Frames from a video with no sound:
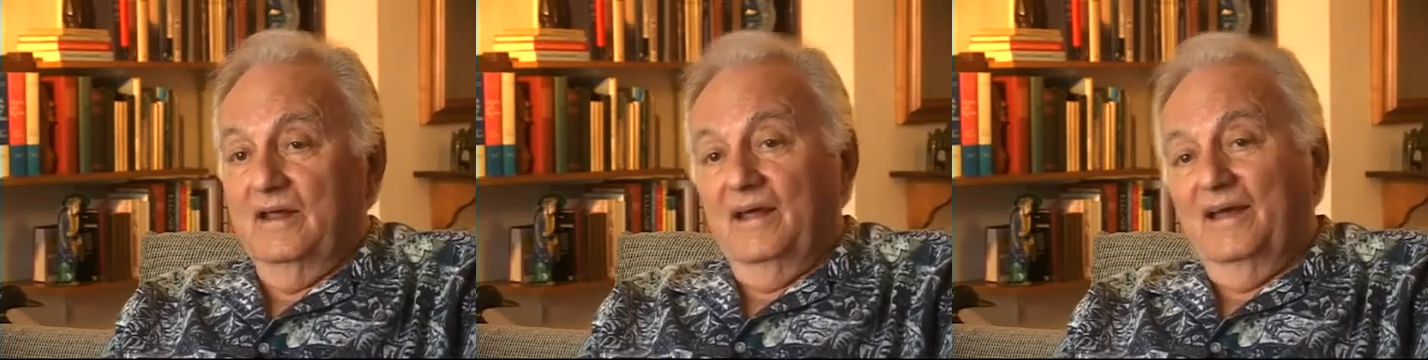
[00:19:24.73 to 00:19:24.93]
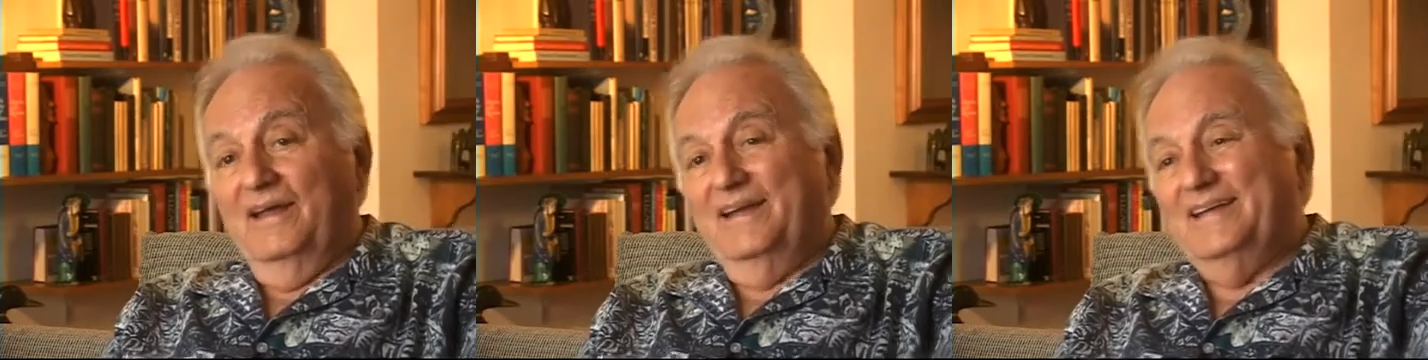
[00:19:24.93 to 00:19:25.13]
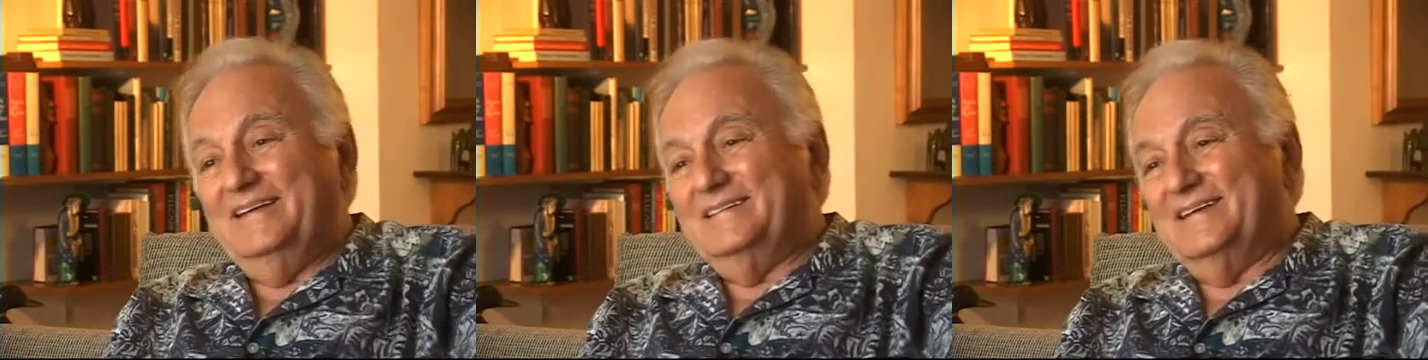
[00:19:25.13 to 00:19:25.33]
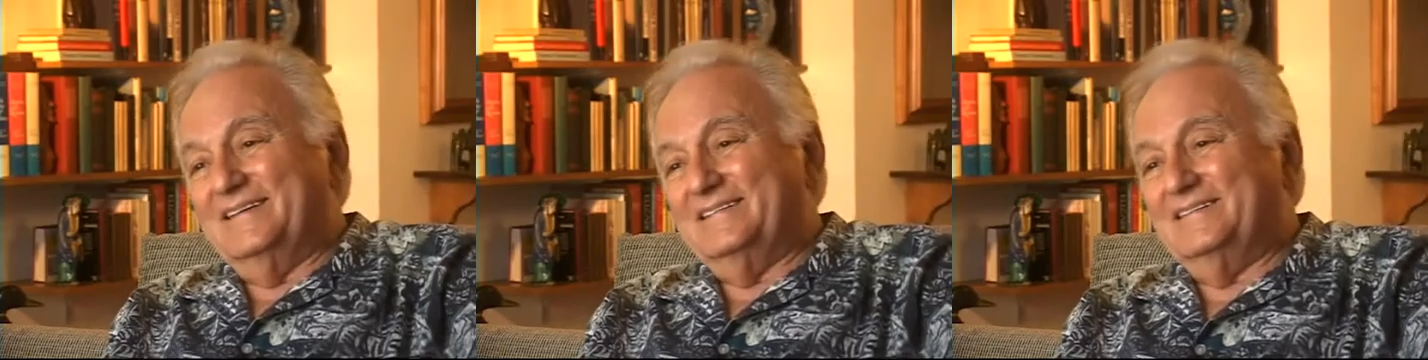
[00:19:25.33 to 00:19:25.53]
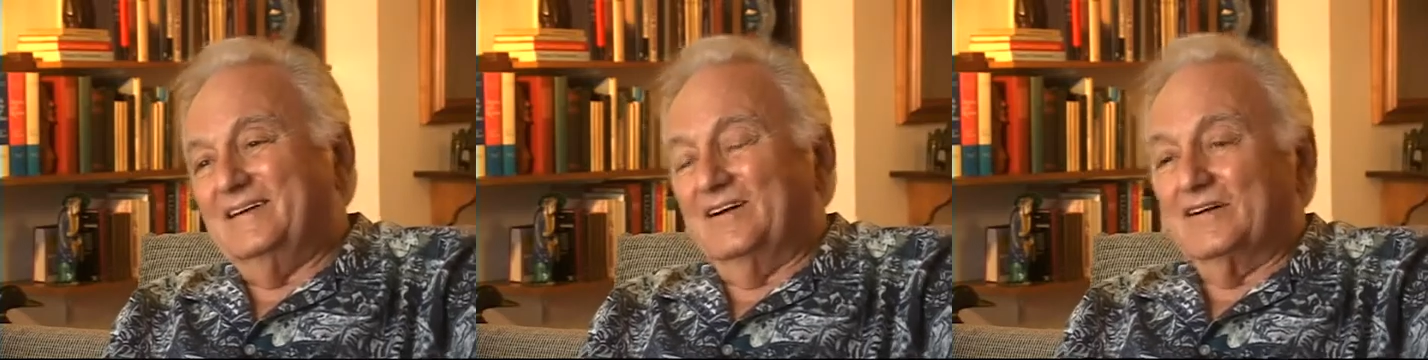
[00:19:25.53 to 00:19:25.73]
And he
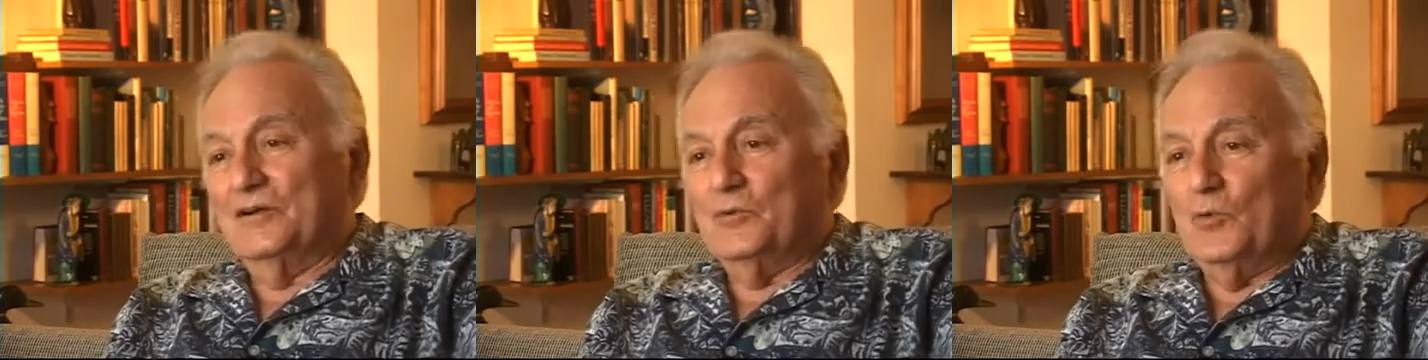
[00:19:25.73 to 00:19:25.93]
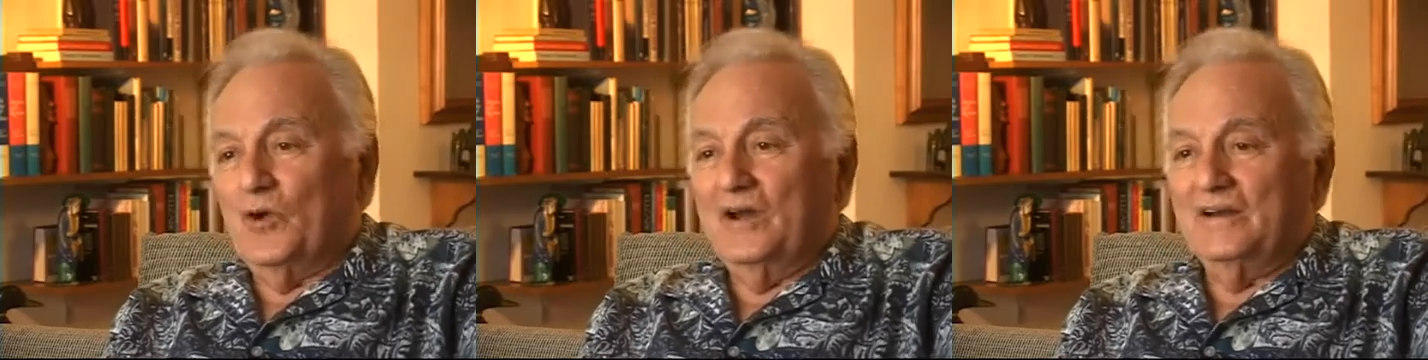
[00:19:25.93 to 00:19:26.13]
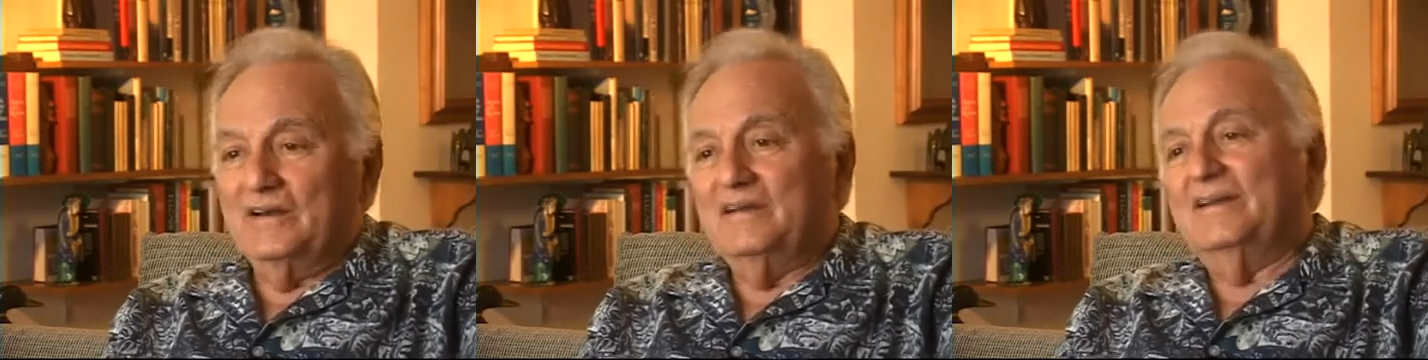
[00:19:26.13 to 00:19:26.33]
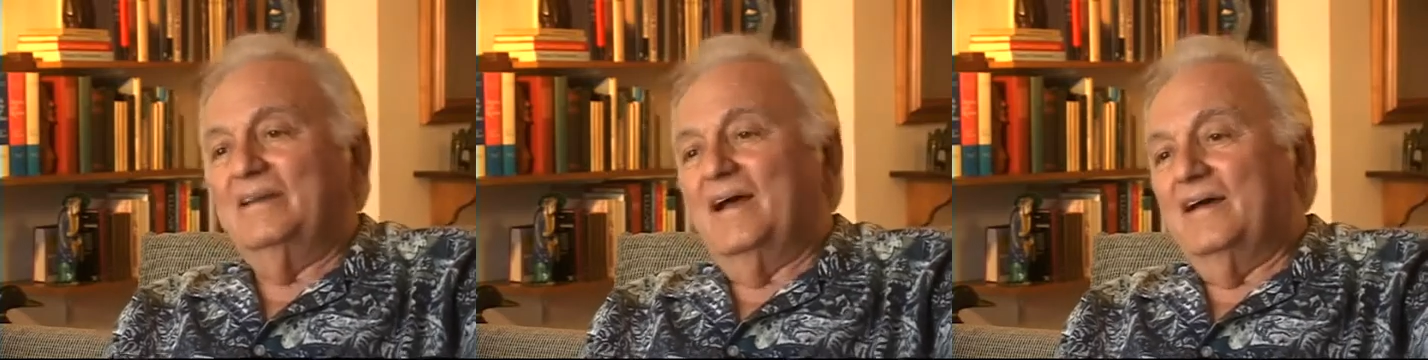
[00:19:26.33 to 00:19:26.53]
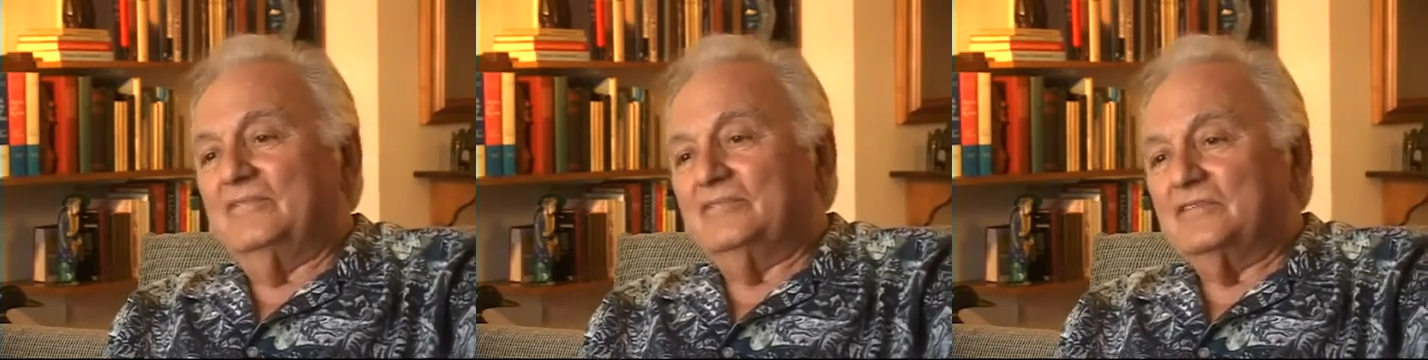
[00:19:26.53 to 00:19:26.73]
says, darn it, why did it have